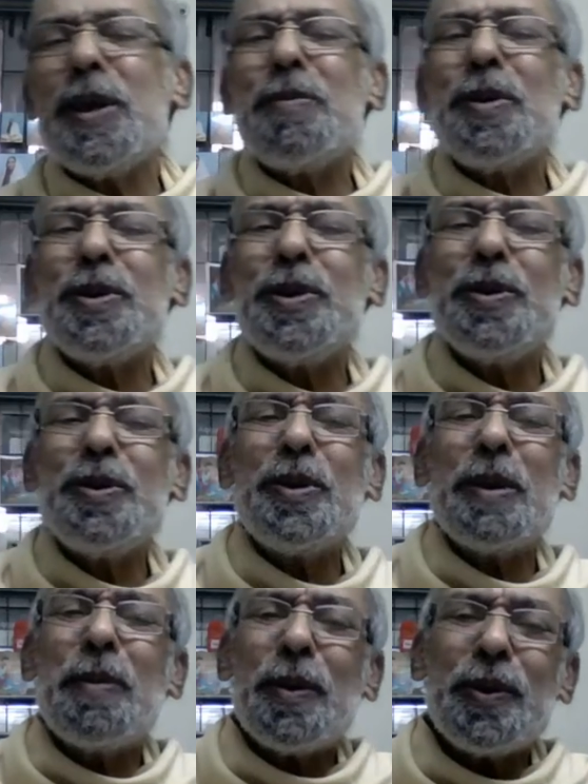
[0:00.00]
about you,
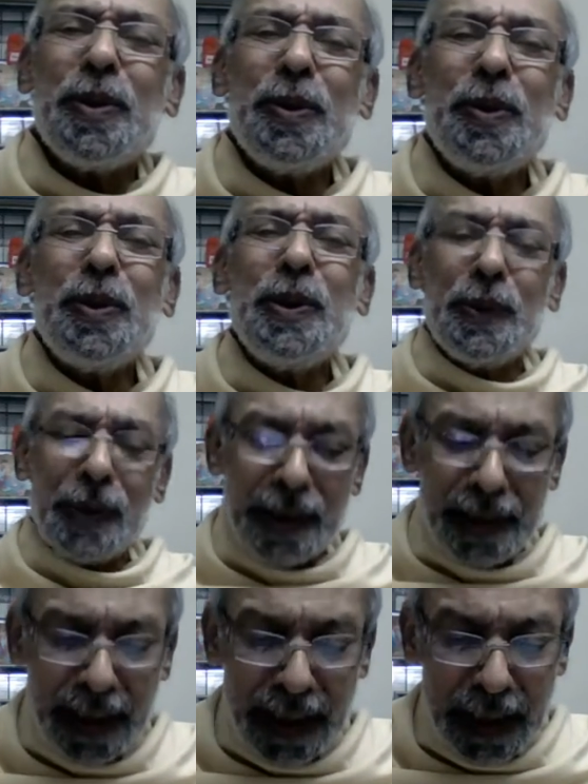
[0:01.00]
about you, your
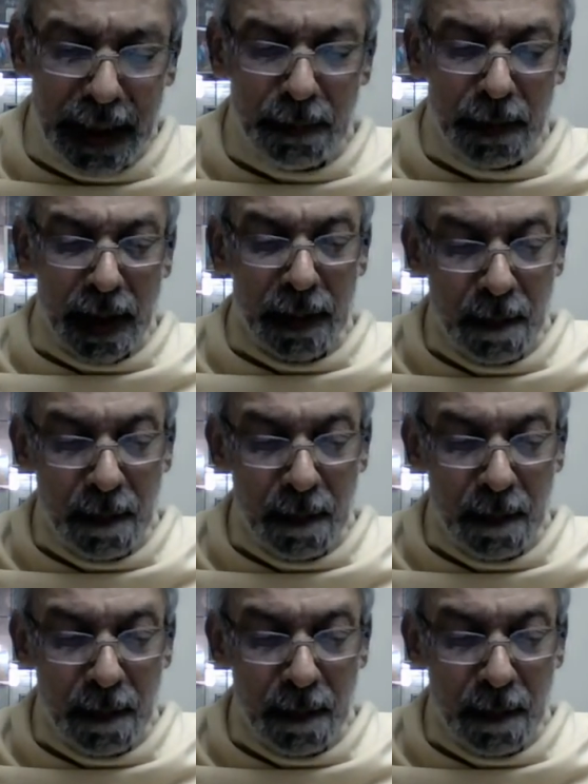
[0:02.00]
name,